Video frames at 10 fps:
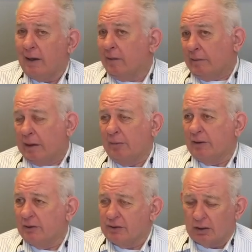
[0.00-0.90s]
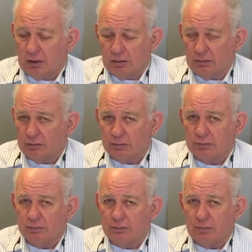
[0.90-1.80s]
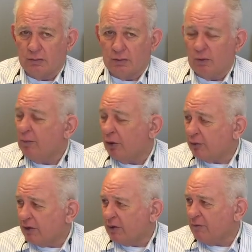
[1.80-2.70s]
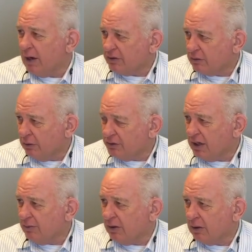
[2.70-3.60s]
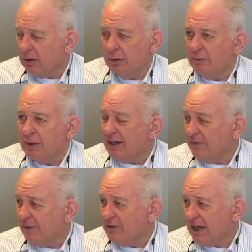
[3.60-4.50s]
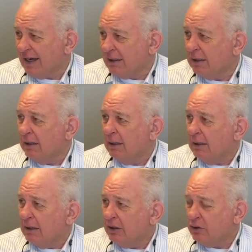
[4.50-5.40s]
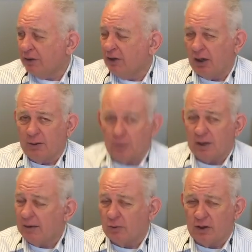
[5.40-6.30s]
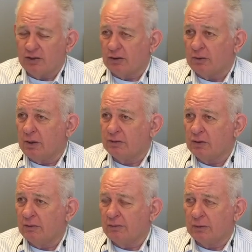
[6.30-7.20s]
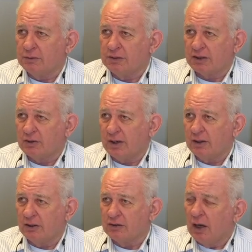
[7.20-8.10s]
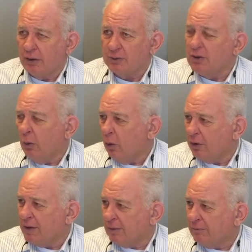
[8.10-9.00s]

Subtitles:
a couple of years ago who we both graduated from high school the same year, 1958. He joined the Army and became a Ranger and served for 6 or 8 years. There was no war then.